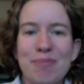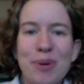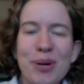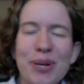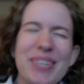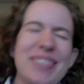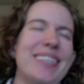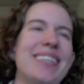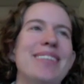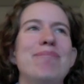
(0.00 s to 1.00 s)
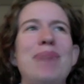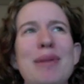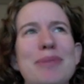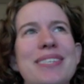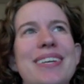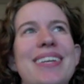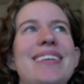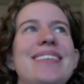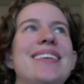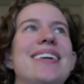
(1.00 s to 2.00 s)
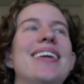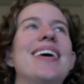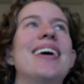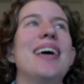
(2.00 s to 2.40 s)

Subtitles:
books and Bible studies, and